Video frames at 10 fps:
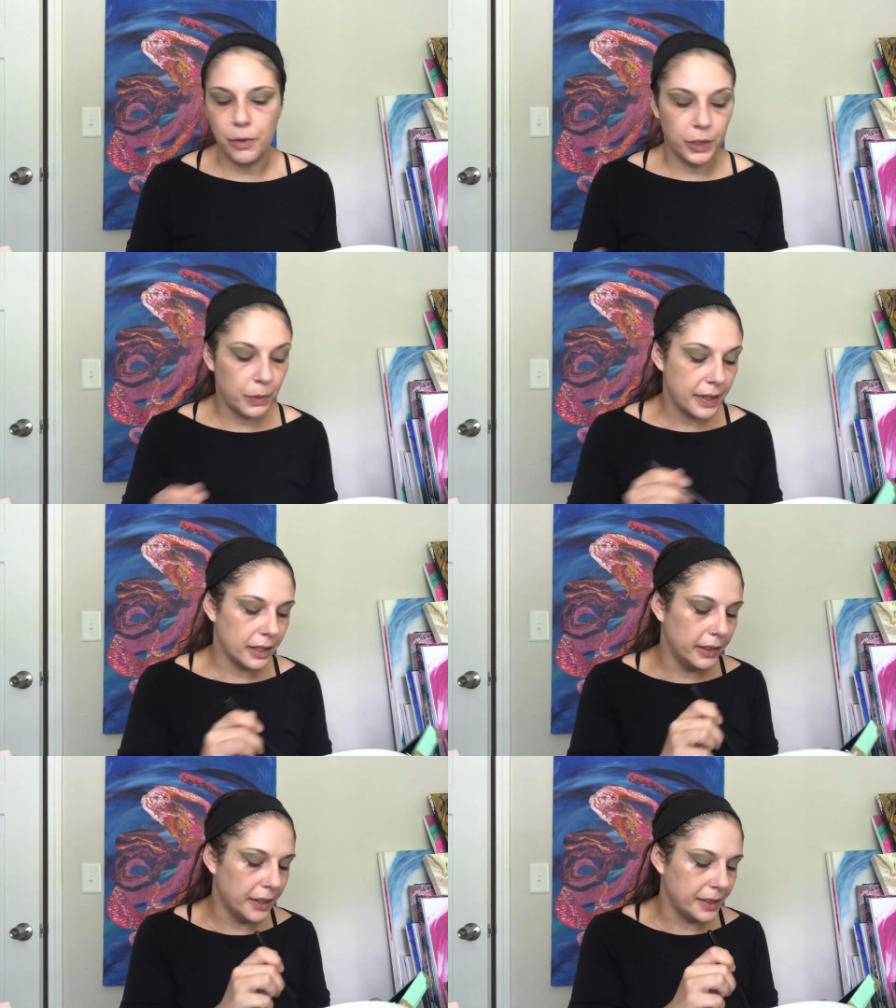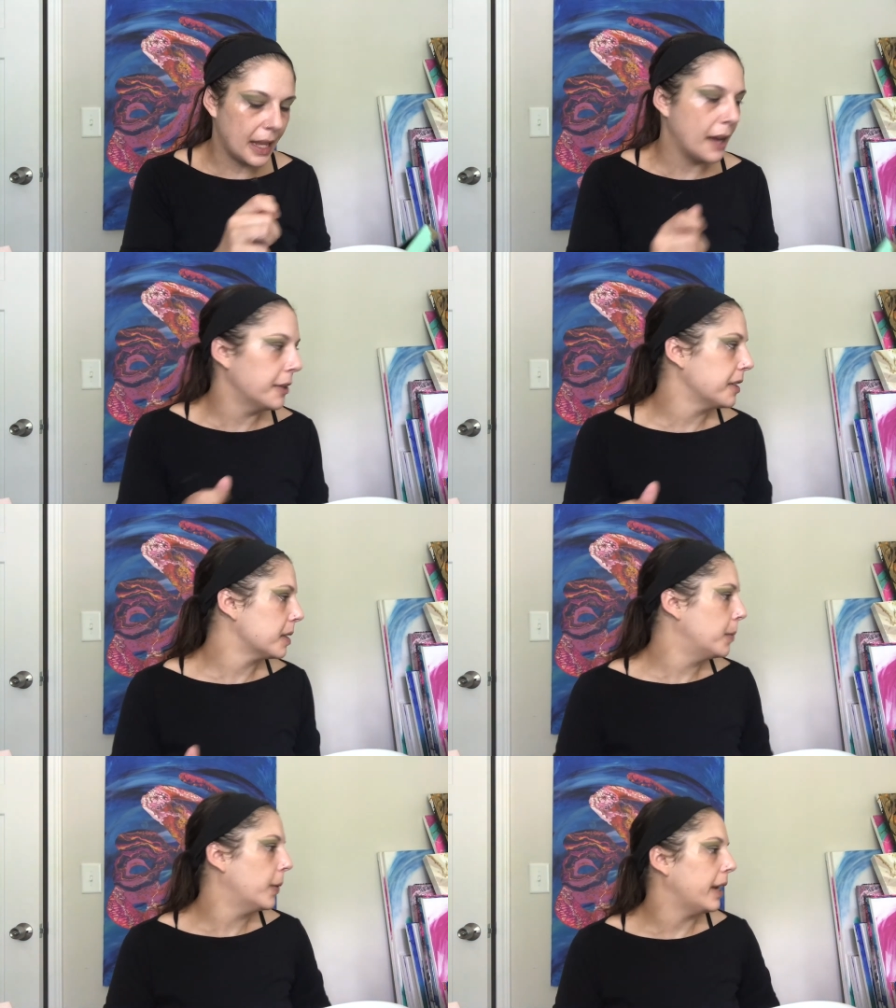which was a little sad or
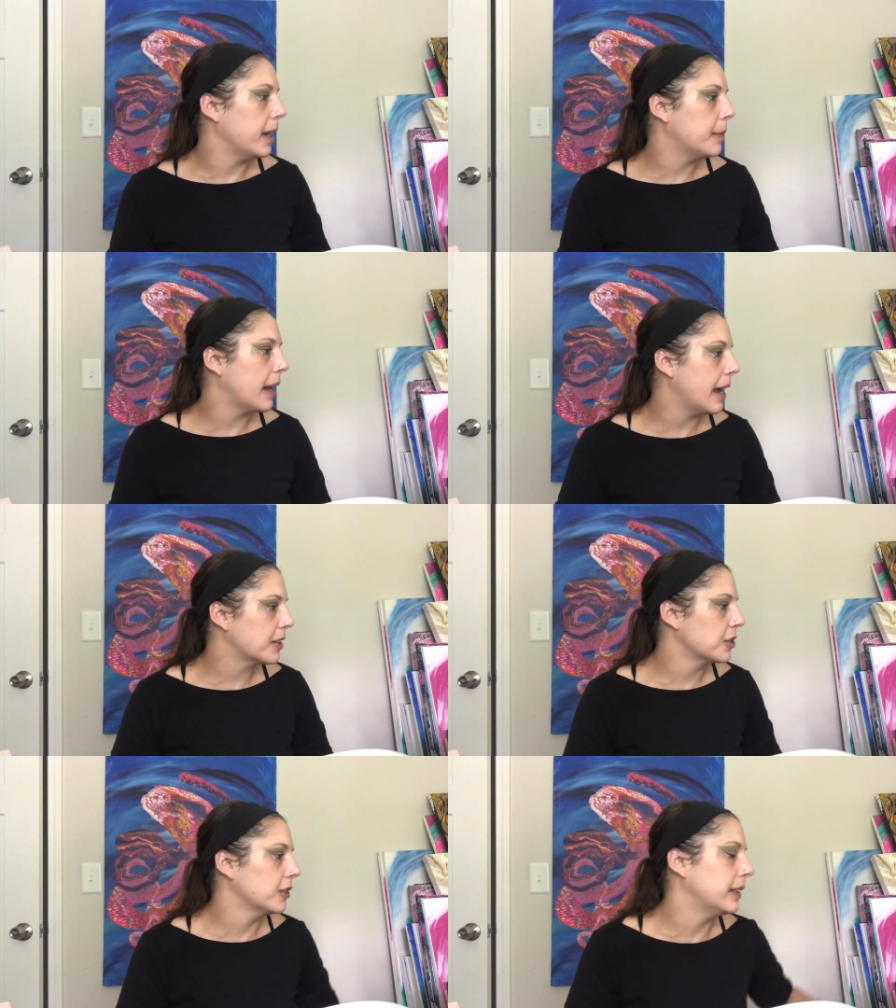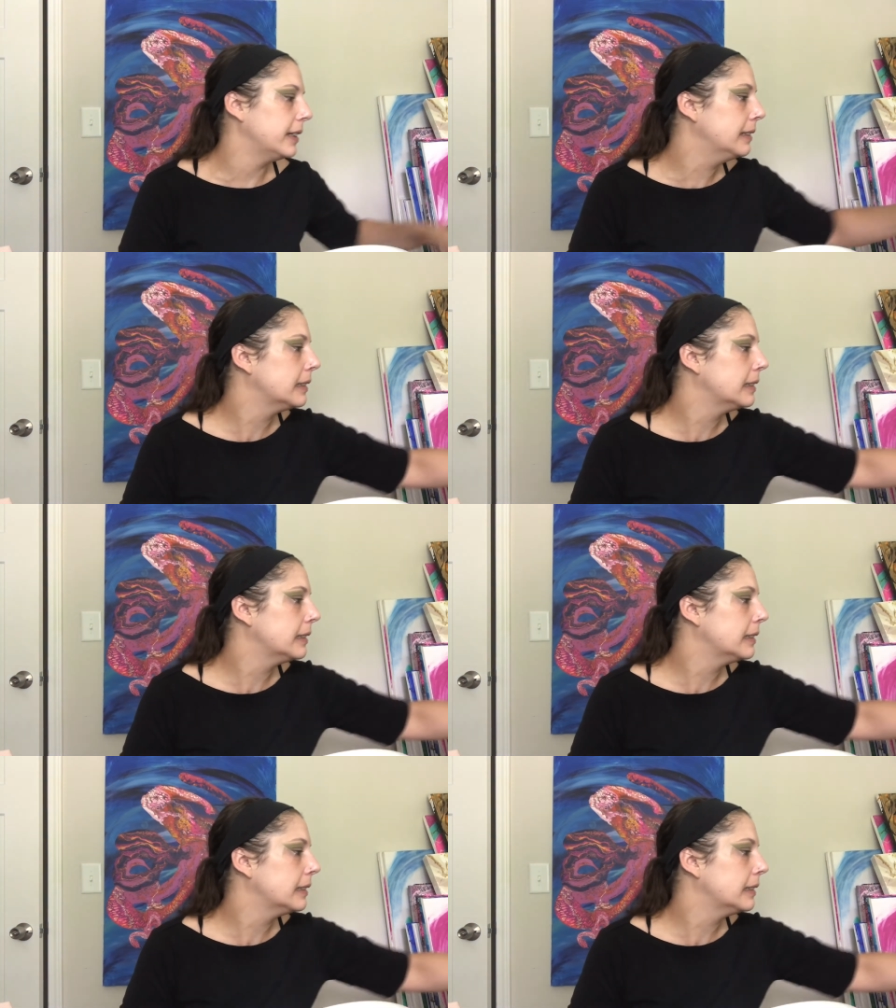disappointing. Actually,